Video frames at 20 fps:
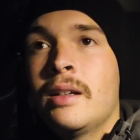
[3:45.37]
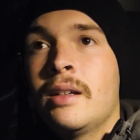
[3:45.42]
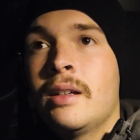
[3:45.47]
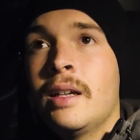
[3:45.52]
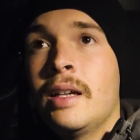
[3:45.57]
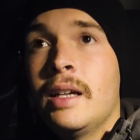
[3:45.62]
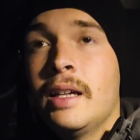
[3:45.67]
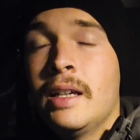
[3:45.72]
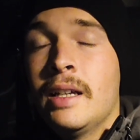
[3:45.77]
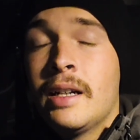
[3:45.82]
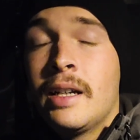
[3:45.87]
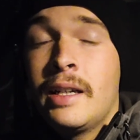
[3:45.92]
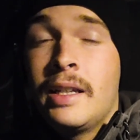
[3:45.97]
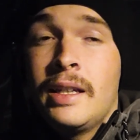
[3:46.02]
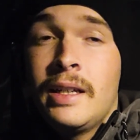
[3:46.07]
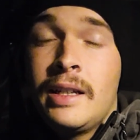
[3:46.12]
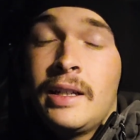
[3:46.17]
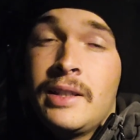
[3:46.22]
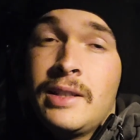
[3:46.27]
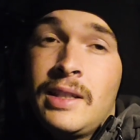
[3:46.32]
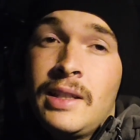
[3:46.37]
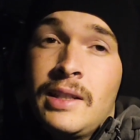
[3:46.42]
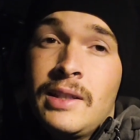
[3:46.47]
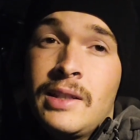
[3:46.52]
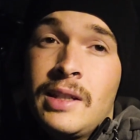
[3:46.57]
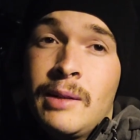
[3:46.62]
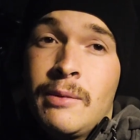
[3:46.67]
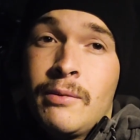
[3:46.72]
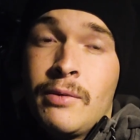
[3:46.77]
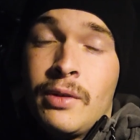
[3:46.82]
And I could say the
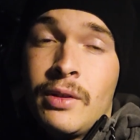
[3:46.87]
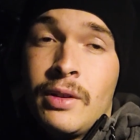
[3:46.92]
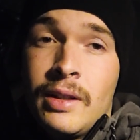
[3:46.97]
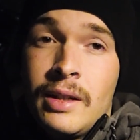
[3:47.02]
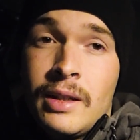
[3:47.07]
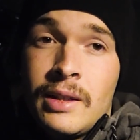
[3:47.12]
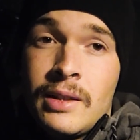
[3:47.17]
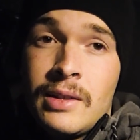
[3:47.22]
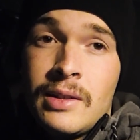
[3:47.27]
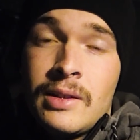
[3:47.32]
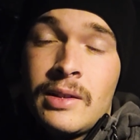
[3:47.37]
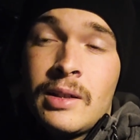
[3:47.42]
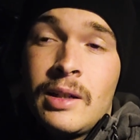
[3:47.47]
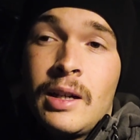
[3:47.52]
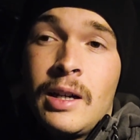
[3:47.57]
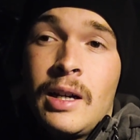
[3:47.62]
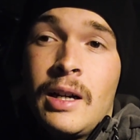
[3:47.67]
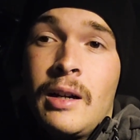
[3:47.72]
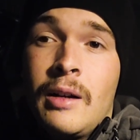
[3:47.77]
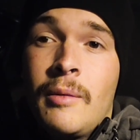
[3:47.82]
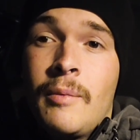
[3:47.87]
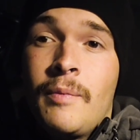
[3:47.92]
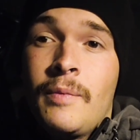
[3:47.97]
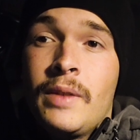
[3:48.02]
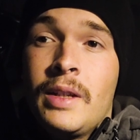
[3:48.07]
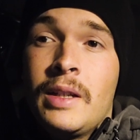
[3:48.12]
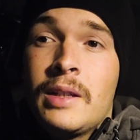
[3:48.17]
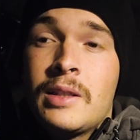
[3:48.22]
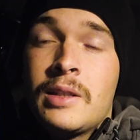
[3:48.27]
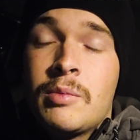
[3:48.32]
same for this.
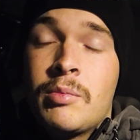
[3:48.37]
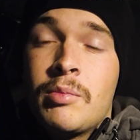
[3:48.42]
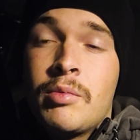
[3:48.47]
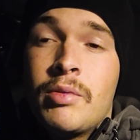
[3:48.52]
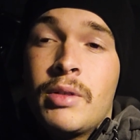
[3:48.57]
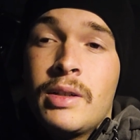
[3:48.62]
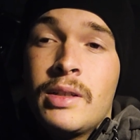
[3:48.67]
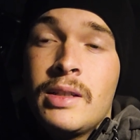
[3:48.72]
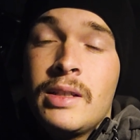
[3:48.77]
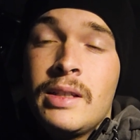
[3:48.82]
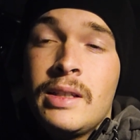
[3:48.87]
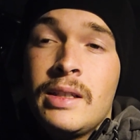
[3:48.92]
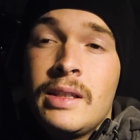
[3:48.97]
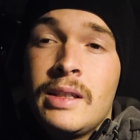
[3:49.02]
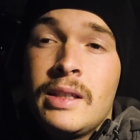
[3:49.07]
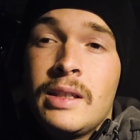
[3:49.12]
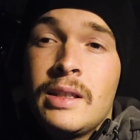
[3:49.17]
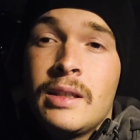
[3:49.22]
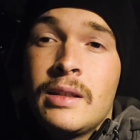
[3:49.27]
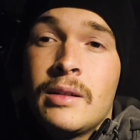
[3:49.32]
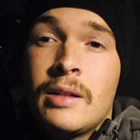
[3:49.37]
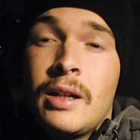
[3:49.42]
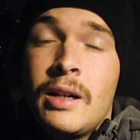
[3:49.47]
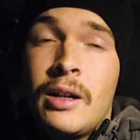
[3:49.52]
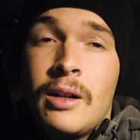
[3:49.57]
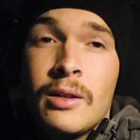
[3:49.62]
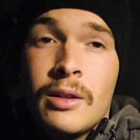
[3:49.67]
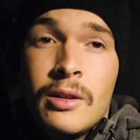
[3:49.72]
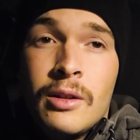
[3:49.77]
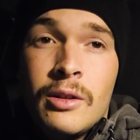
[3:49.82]
It's pretty
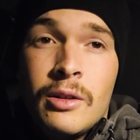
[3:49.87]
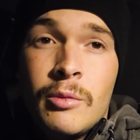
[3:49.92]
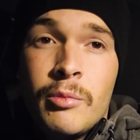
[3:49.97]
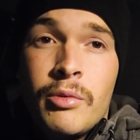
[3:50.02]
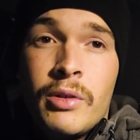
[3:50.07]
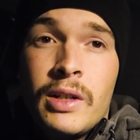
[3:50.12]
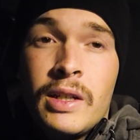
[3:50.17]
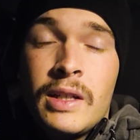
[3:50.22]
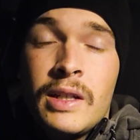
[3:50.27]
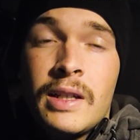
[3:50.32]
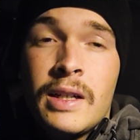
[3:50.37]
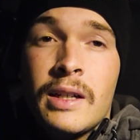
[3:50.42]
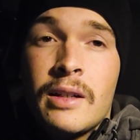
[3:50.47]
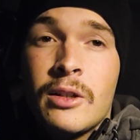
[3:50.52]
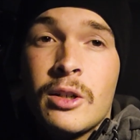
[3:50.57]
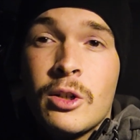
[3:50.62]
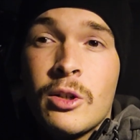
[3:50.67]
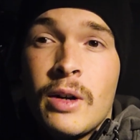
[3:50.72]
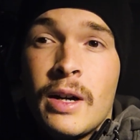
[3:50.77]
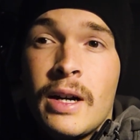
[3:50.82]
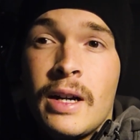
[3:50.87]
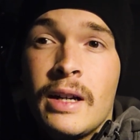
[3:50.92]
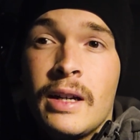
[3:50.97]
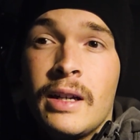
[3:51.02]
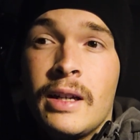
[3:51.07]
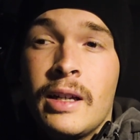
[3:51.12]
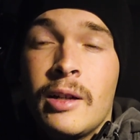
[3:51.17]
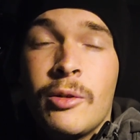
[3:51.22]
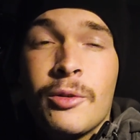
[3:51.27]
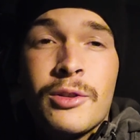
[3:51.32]
hollow, pretty cut and
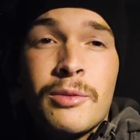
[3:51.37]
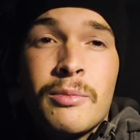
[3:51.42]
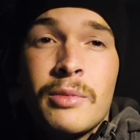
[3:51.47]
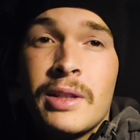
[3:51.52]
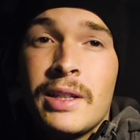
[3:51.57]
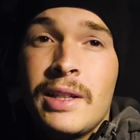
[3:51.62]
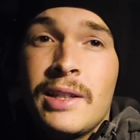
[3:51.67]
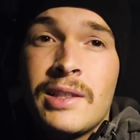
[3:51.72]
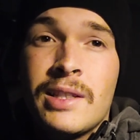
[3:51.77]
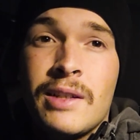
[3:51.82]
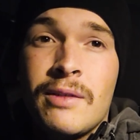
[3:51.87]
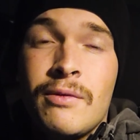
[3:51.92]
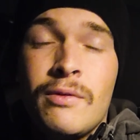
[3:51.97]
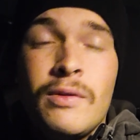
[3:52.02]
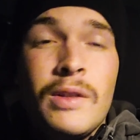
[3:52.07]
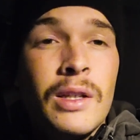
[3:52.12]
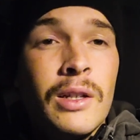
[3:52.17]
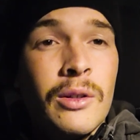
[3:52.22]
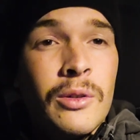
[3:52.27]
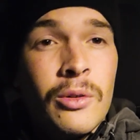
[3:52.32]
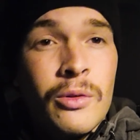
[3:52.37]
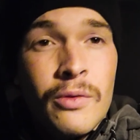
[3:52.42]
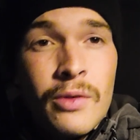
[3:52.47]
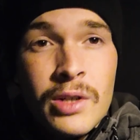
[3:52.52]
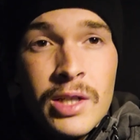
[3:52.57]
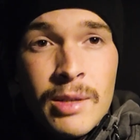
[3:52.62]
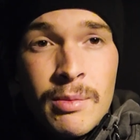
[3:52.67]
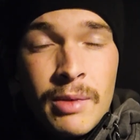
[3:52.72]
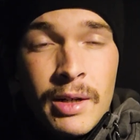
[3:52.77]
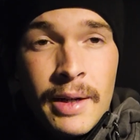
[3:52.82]
dry. Ultimately, it's a vehicle for
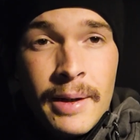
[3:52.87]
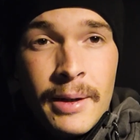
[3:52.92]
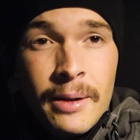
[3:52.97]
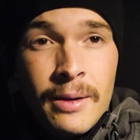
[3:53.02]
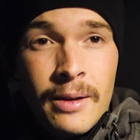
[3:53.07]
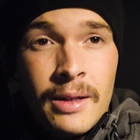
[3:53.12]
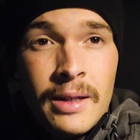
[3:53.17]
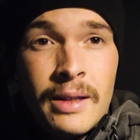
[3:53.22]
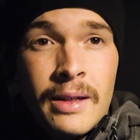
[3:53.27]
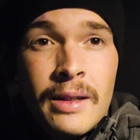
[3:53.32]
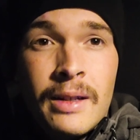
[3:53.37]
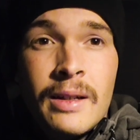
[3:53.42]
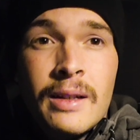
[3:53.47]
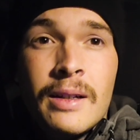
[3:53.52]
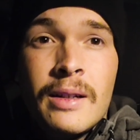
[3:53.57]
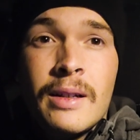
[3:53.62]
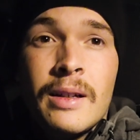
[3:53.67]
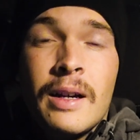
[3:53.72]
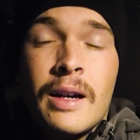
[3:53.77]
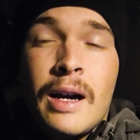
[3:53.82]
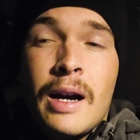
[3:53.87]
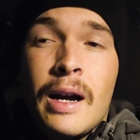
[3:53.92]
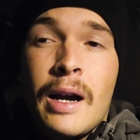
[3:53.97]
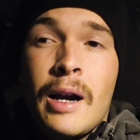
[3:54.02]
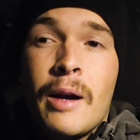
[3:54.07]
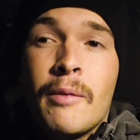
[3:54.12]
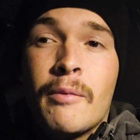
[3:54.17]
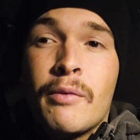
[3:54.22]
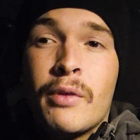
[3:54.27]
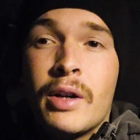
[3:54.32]
Jim Carrey,
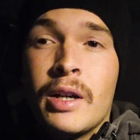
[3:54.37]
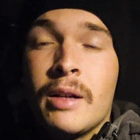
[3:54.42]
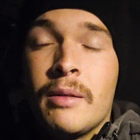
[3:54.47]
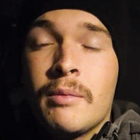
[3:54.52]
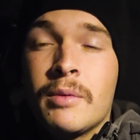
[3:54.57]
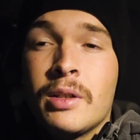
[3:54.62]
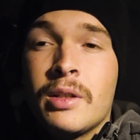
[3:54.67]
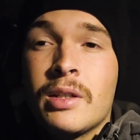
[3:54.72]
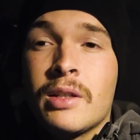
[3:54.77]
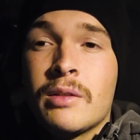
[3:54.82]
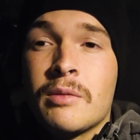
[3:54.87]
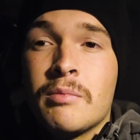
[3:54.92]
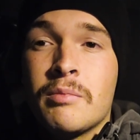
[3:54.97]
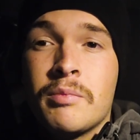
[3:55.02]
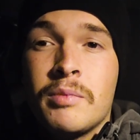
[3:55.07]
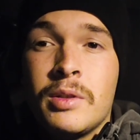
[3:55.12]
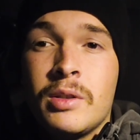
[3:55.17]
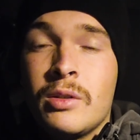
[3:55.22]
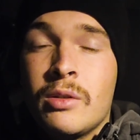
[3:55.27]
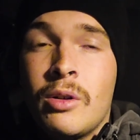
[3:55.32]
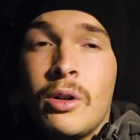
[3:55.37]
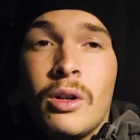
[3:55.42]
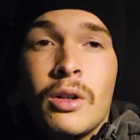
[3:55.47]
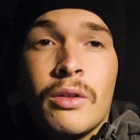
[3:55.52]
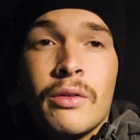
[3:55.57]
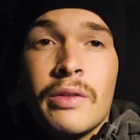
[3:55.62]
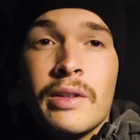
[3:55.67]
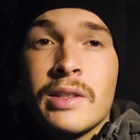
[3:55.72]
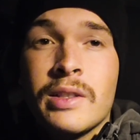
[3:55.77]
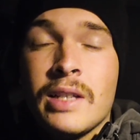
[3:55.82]
for him to just do all
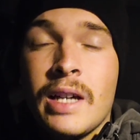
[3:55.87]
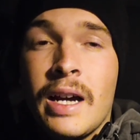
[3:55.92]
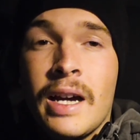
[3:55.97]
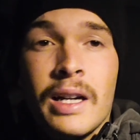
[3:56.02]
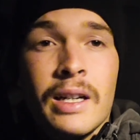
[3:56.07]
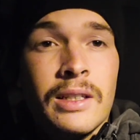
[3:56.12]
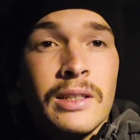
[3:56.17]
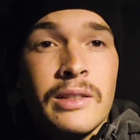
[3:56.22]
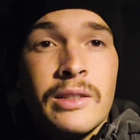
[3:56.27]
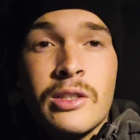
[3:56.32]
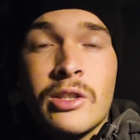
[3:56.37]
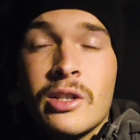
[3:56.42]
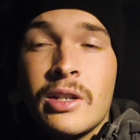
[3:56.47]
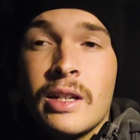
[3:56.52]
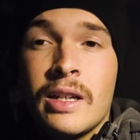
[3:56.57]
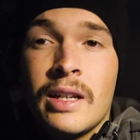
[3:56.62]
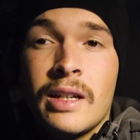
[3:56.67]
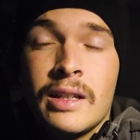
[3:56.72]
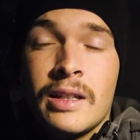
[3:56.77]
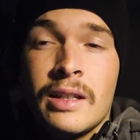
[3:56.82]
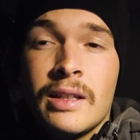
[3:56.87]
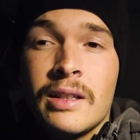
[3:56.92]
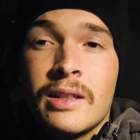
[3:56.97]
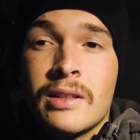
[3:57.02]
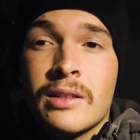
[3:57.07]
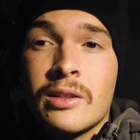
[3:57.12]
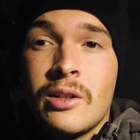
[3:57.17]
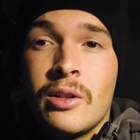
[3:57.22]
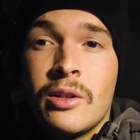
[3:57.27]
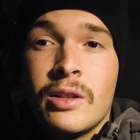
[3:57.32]
of his acts and
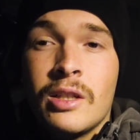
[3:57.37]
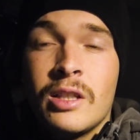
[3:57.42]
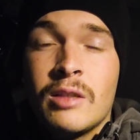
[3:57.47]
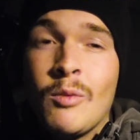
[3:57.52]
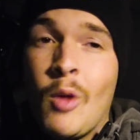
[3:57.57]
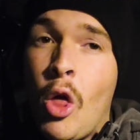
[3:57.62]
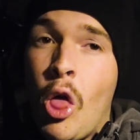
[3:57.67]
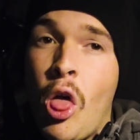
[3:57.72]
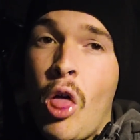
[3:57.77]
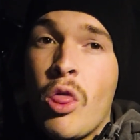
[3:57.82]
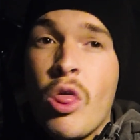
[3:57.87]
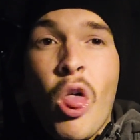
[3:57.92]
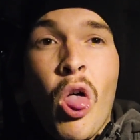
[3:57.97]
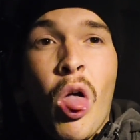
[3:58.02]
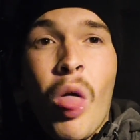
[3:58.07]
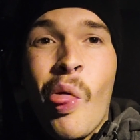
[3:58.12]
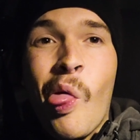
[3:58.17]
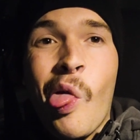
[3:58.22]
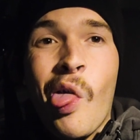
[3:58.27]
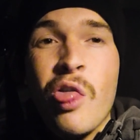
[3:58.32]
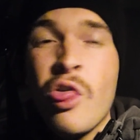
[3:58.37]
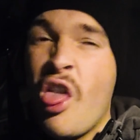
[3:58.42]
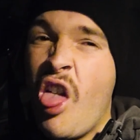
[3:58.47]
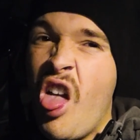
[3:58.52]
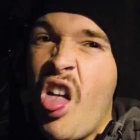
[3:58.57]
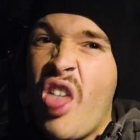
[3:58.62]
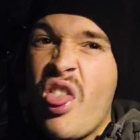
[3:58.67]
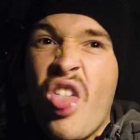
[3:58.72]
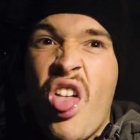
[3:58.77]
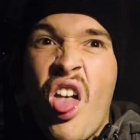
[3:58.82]
shenanigans, all his
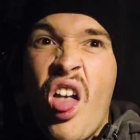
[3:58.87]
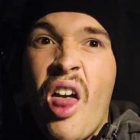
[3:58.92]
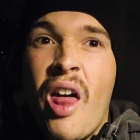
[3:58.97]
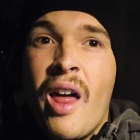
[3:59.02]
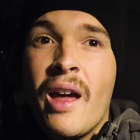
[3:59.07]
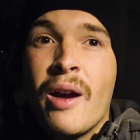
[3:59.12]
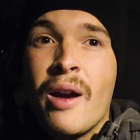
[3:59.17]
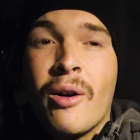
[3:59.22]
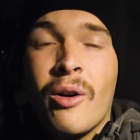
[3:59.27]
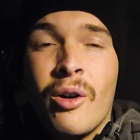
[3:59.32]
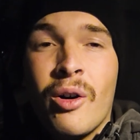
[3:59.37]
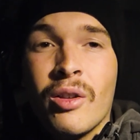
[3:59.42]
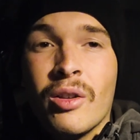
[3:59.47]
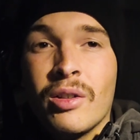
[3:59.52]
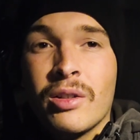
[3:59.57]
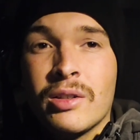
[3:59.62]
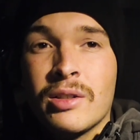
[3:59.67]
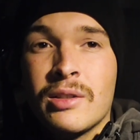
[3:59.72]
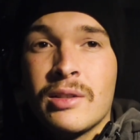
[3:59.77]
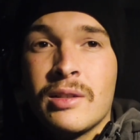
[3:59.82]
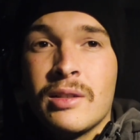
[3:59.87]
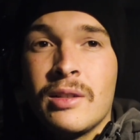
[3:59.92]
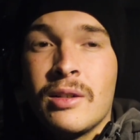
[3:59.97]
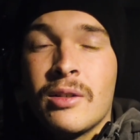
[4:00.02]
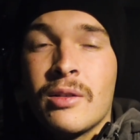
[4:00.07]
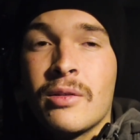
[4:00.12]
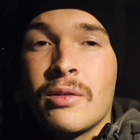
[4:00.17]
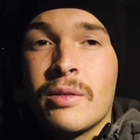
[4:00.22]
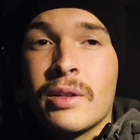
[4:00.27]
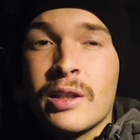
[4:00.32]
all those, you
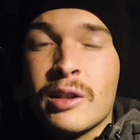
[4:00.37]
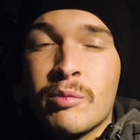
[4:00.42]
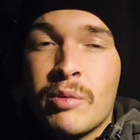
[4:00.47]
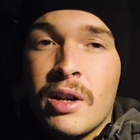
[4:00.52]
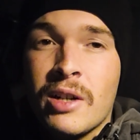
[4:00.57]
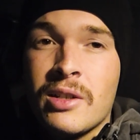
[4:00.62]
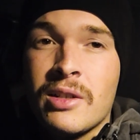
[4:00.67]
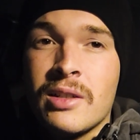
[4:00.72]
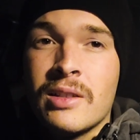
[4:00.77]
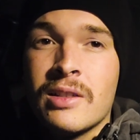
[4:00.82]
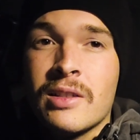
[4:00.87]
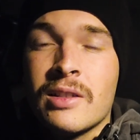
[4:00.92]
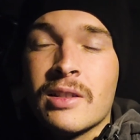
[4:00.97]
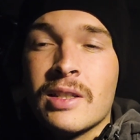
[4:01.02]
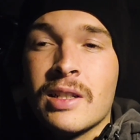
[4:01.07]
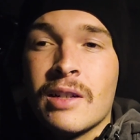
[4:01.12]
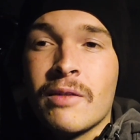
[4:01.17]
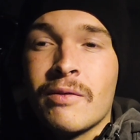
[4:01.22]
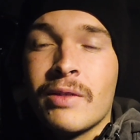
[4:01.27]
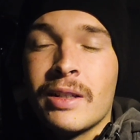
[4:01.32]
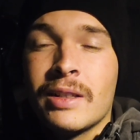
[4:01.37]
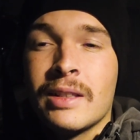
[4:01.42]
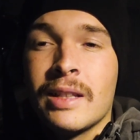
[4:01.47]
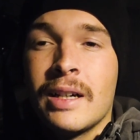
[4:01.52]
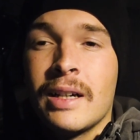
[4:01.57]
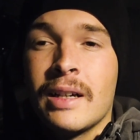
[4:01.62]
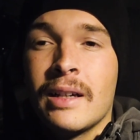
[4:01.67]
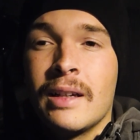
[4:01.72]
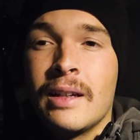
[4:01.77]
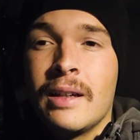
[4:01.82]
know, expressions and stuff like
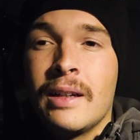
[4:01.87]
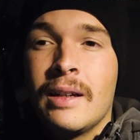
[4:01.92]
that.